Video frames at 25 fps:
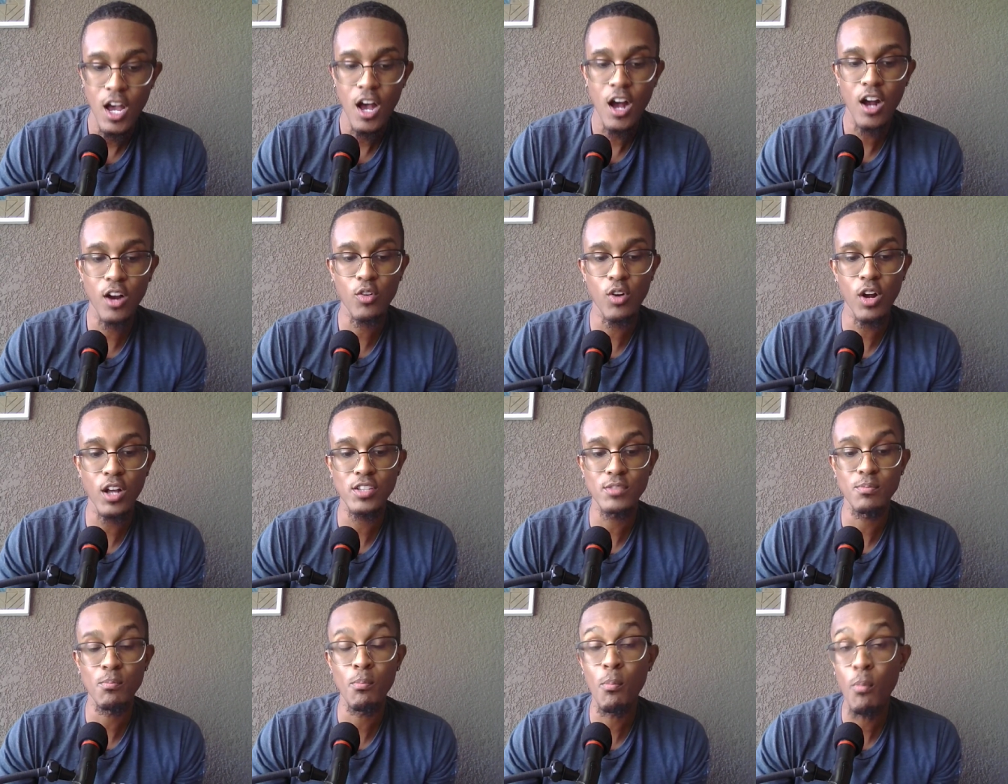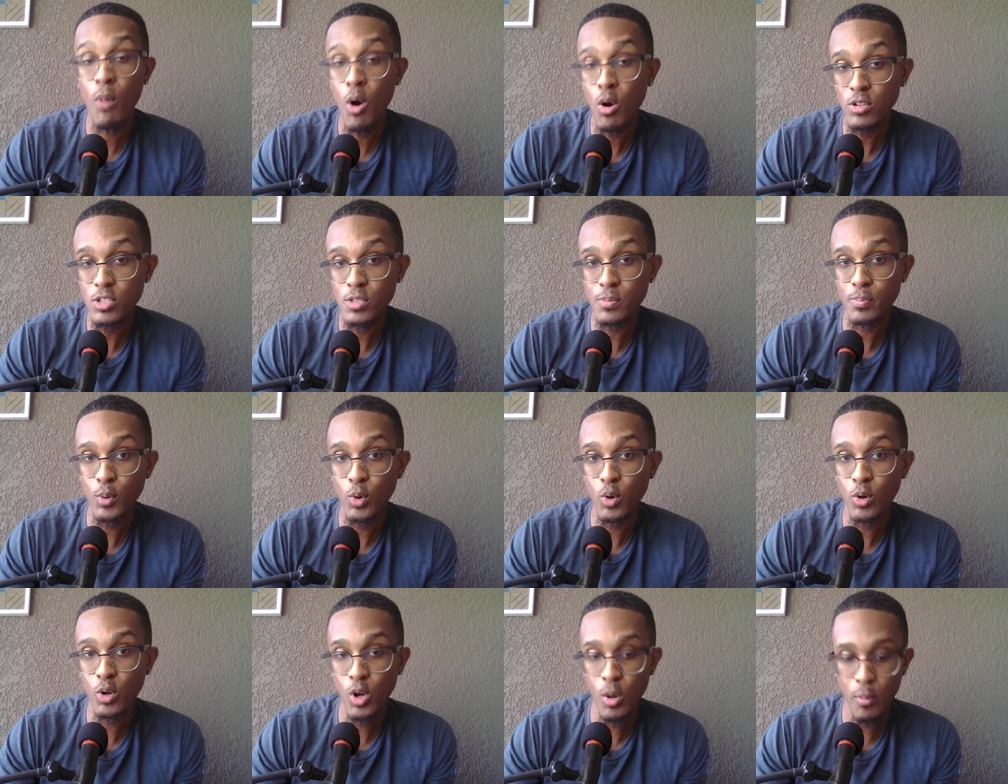across
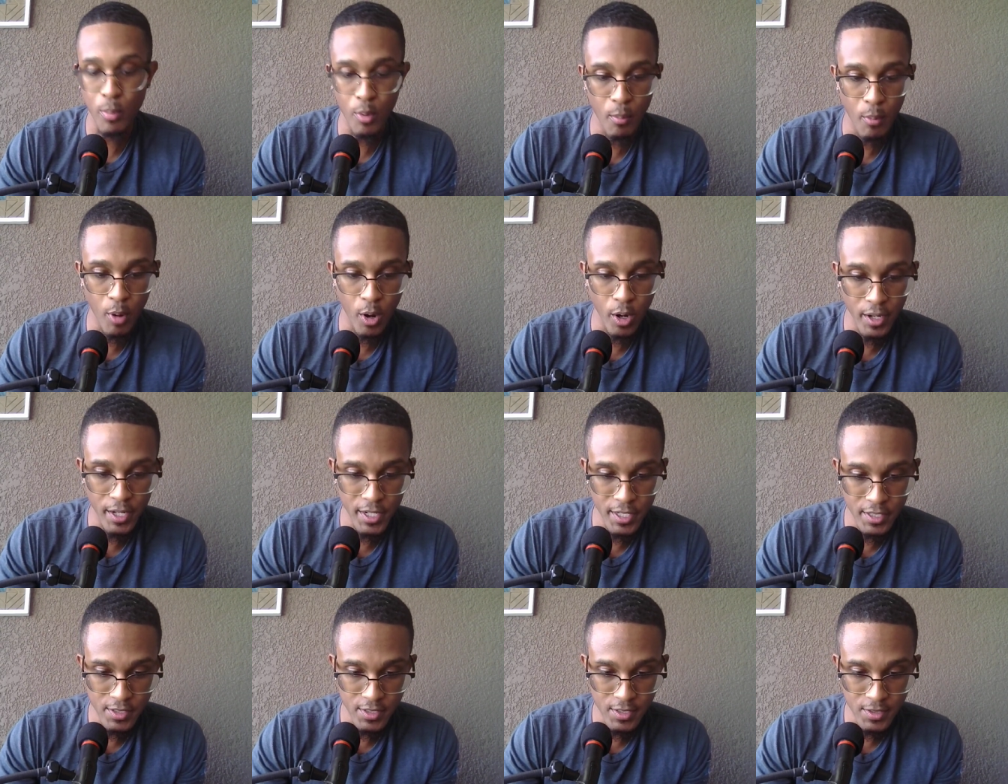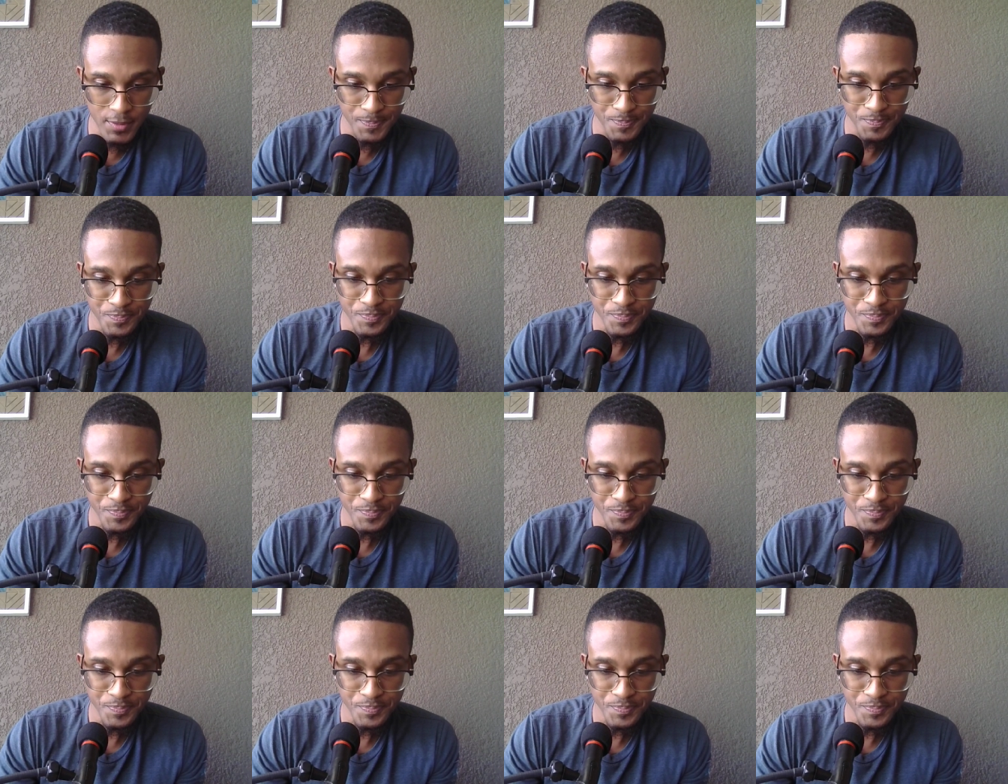multiple global markets.